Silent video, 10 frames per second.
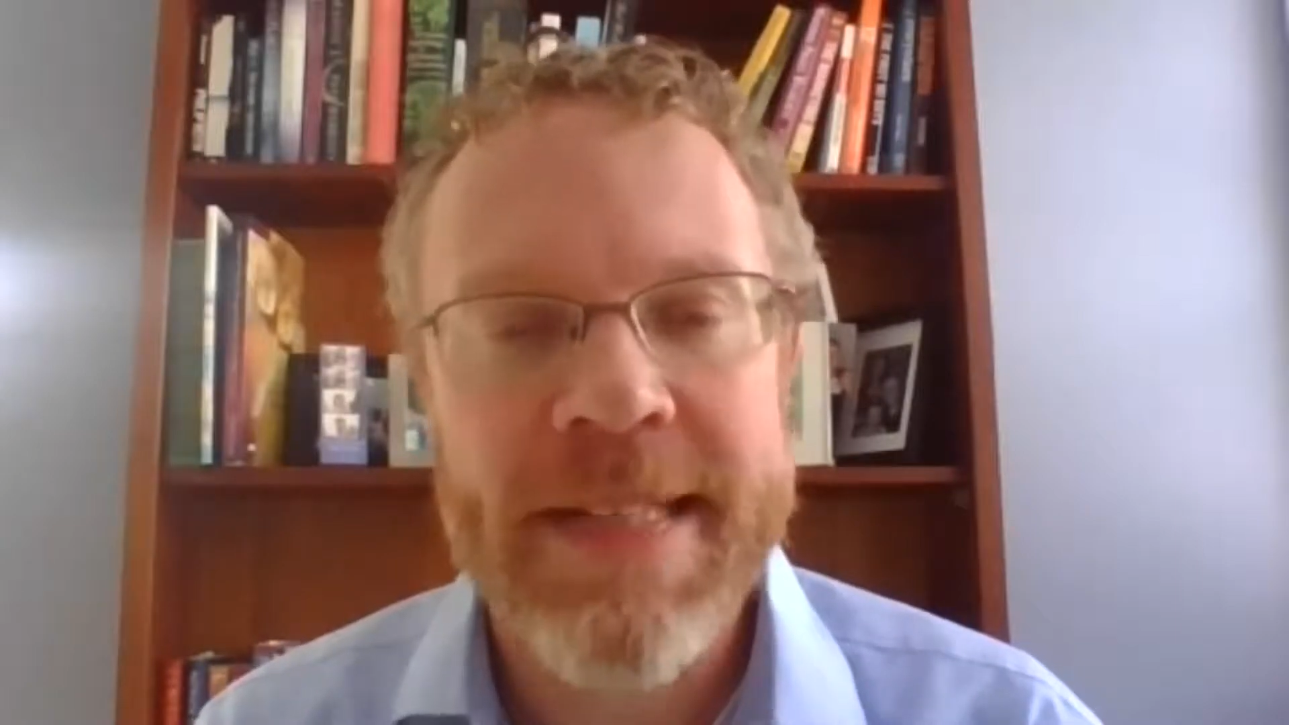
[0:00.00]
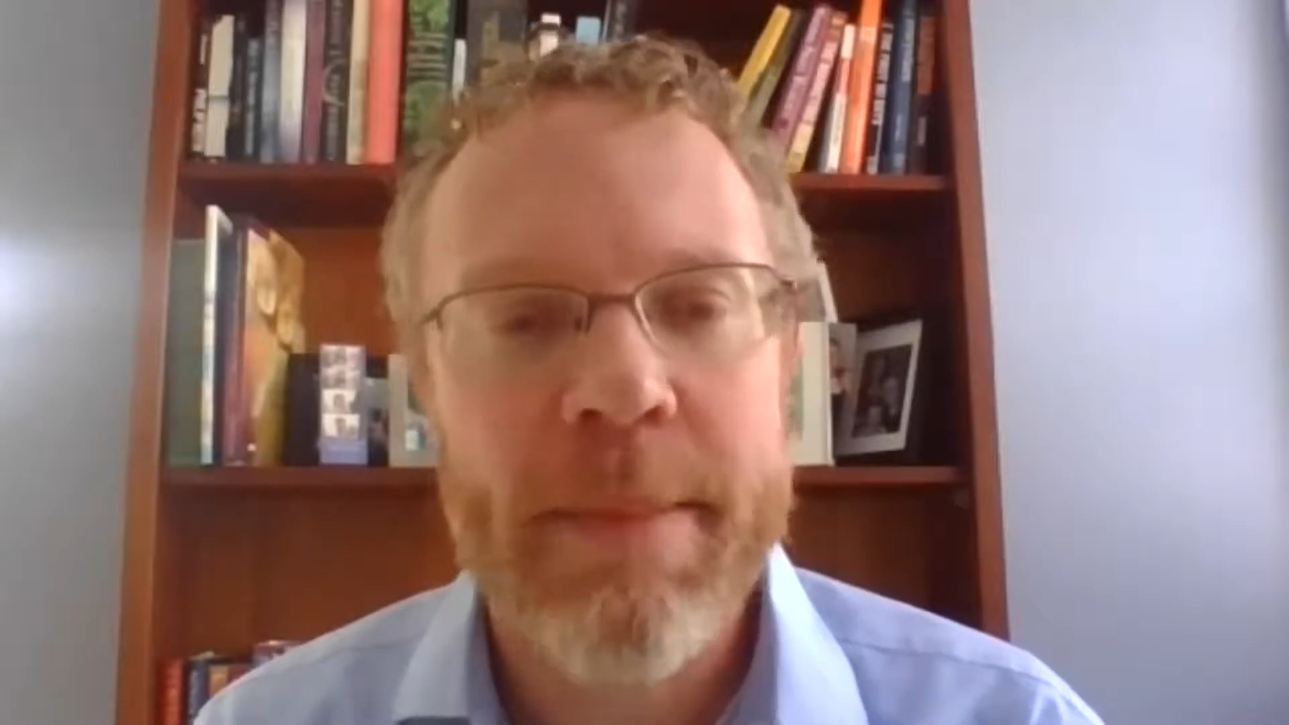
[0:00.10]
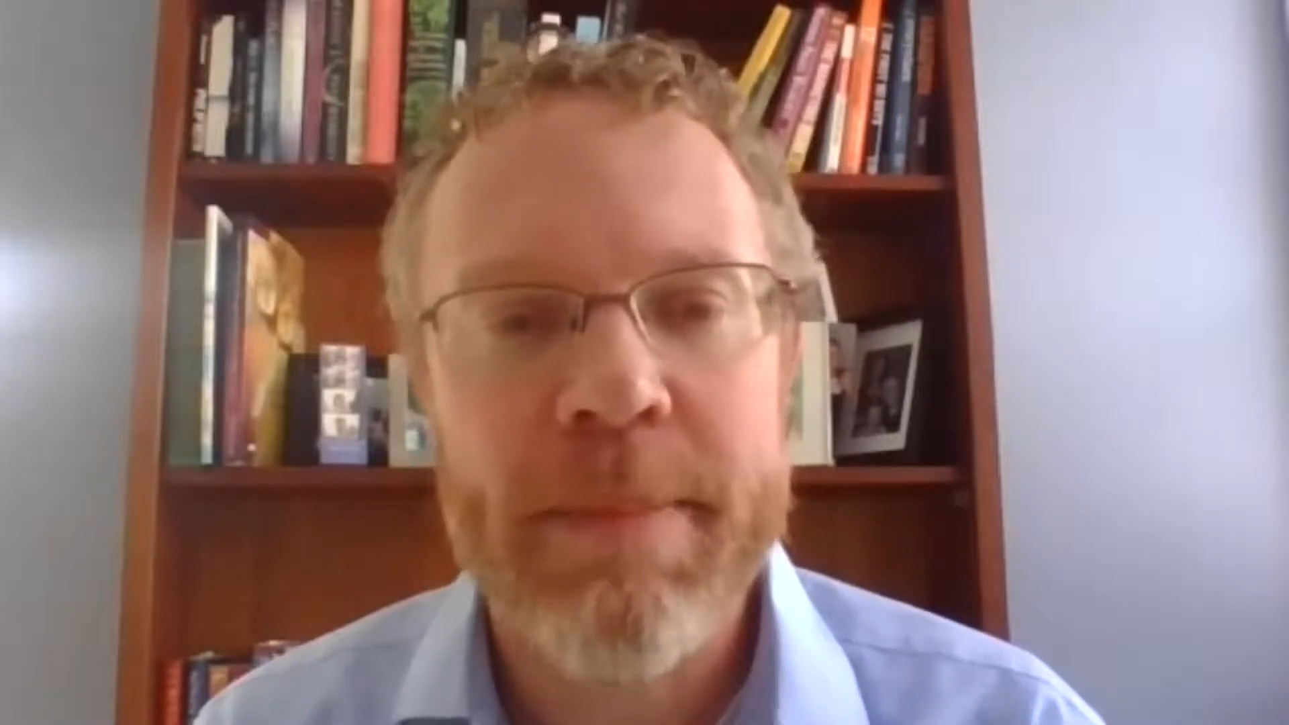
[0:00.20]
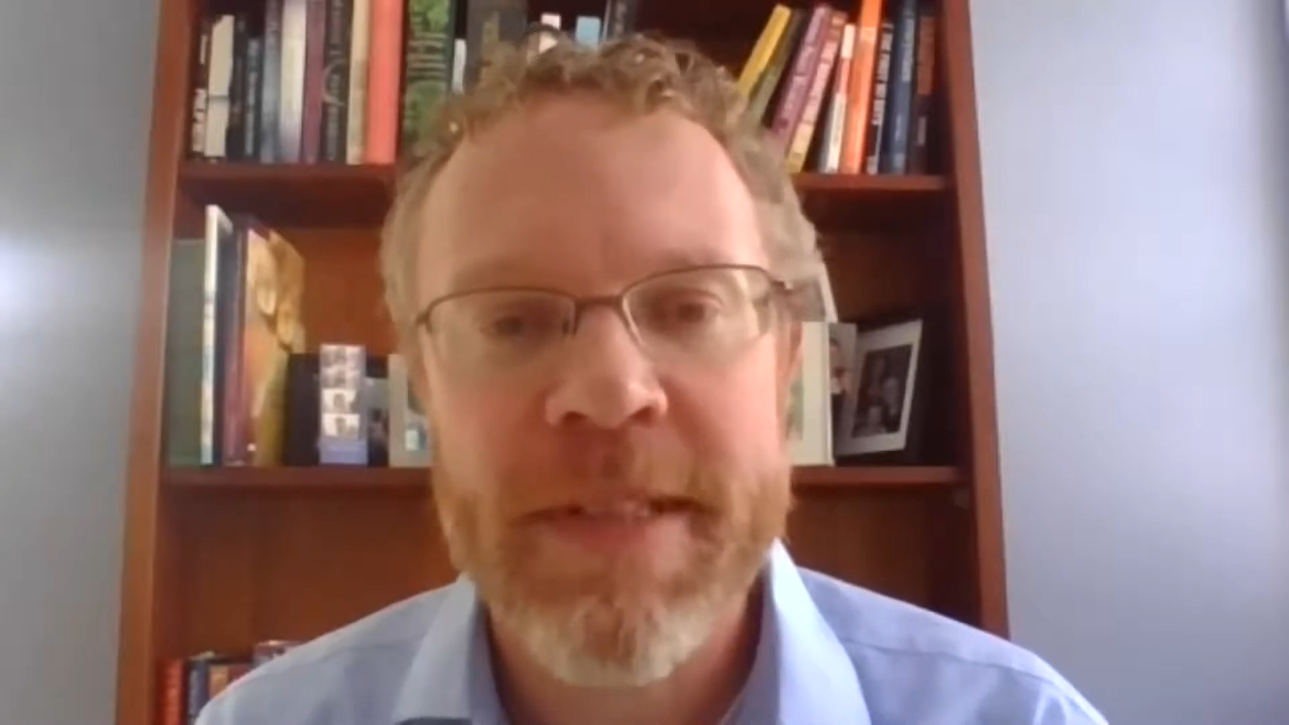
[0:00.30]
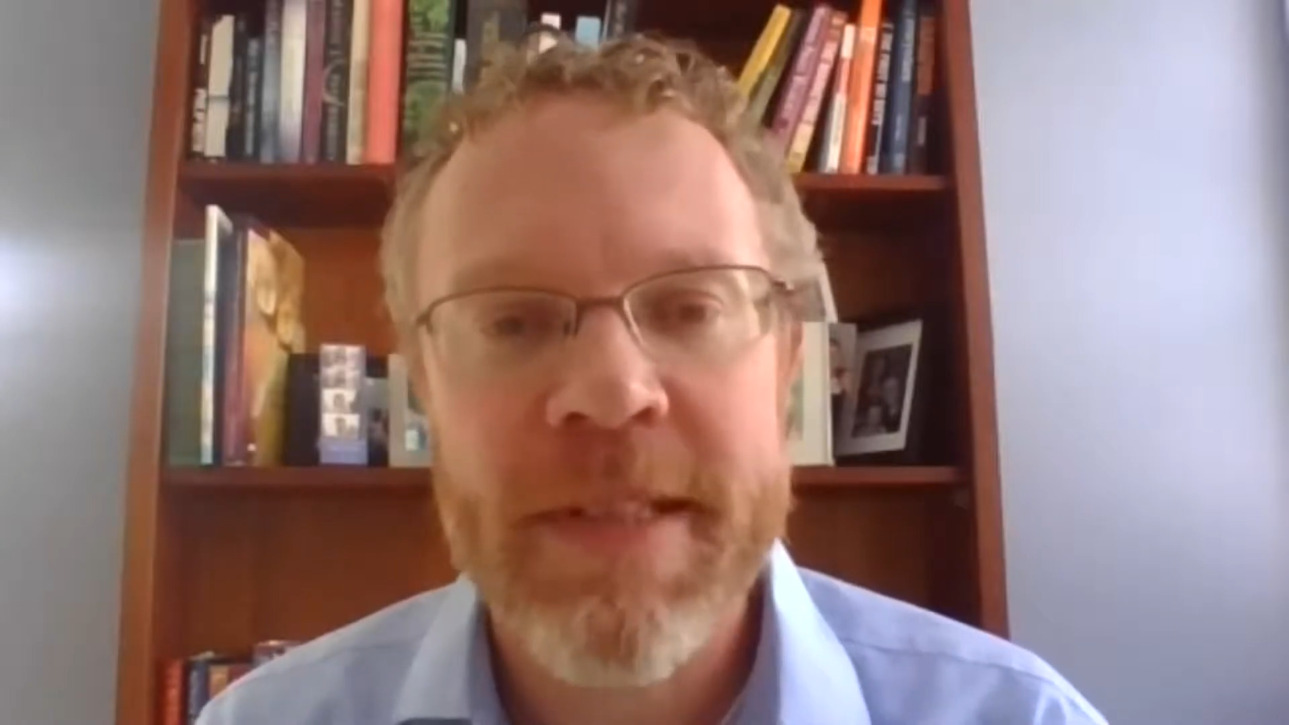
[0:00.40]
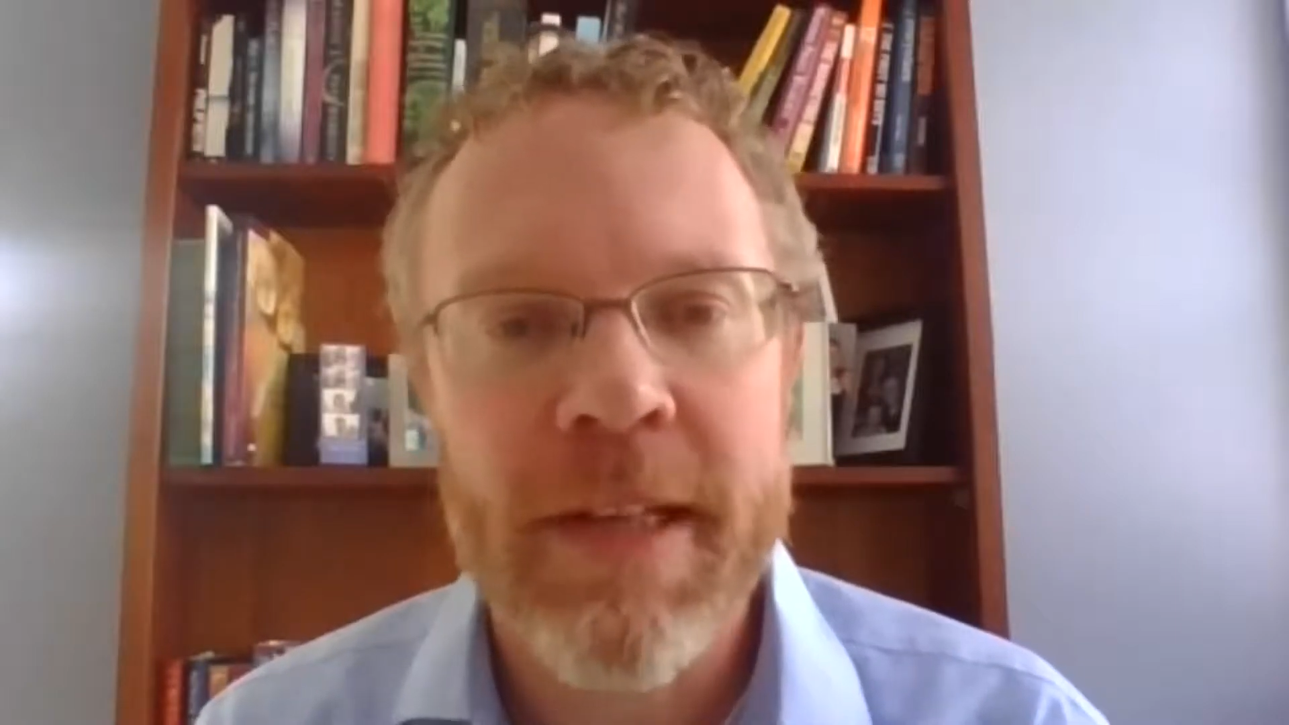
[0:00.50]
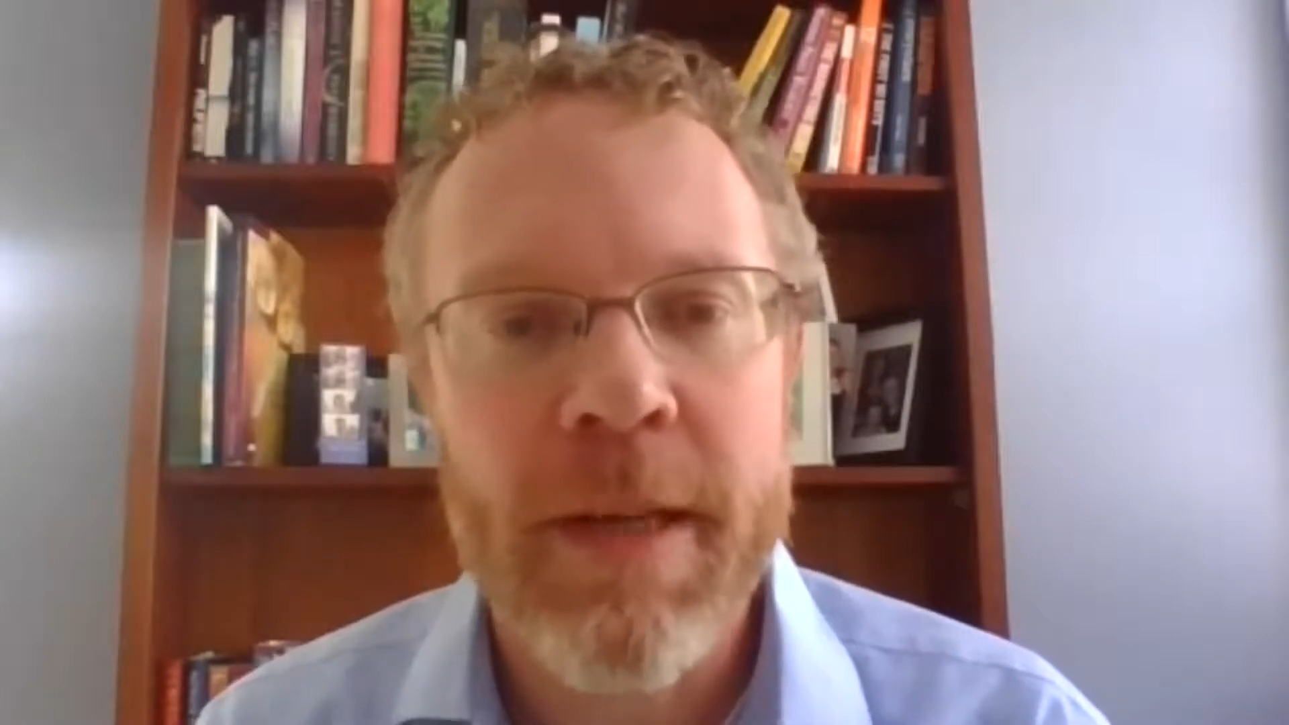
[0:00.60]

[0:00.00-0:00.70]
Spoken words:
tips in